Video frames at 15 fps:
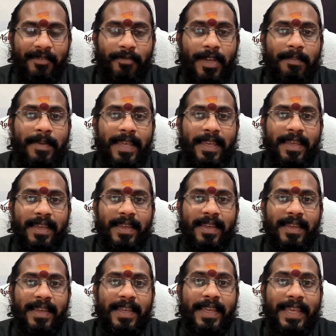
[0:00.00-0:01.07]
will be
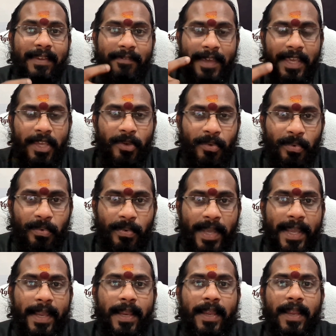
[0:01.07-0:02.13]
giving you
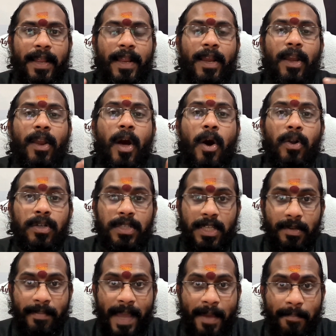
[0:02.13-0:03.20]
a
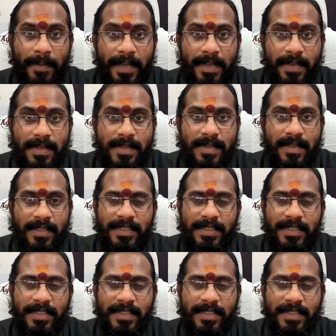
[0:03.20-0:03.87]
long-term happiness.